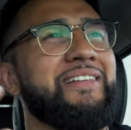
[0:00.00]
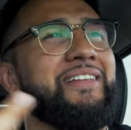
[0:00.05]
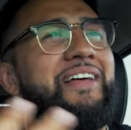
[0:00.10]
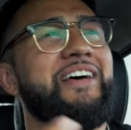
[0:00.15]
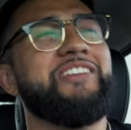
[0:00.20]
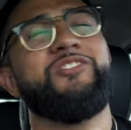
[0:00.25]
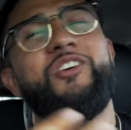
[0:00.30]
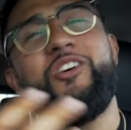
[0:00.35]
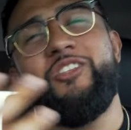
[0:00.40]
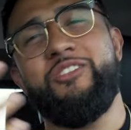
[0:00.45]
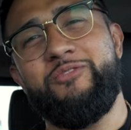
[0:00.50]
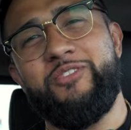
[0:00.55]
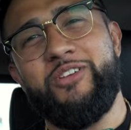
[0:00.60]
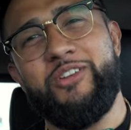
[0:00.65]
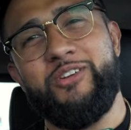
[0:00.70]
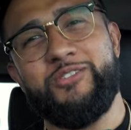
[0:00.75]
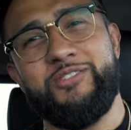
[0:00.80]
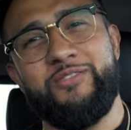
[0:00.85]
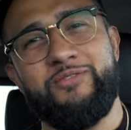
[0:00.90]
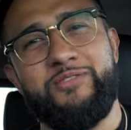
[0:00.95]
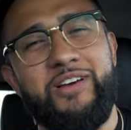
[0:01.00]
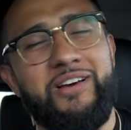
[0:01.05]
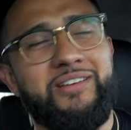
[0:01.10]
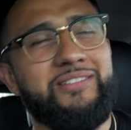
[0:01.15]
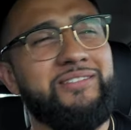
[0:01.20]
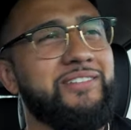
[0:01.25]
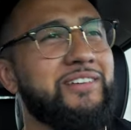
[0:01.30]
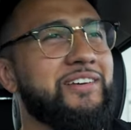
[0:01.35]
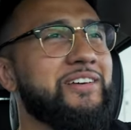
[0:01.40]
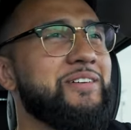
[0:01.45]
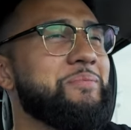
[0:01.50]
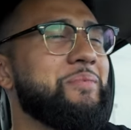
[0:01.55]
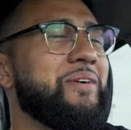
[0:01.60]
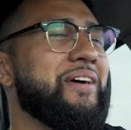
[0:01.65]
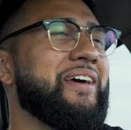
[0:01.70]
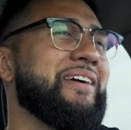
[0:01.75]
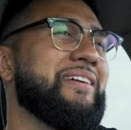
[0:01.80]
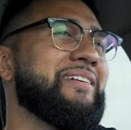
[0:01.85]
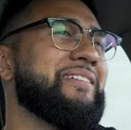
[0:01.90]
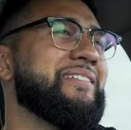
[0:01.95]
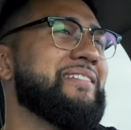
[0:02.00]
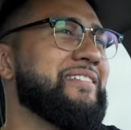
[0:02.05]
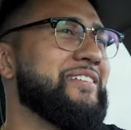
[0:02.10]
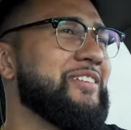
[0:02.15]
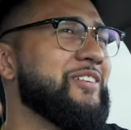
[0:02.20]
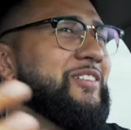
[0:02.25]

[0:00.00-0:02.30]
That's all the videos I've done. But, you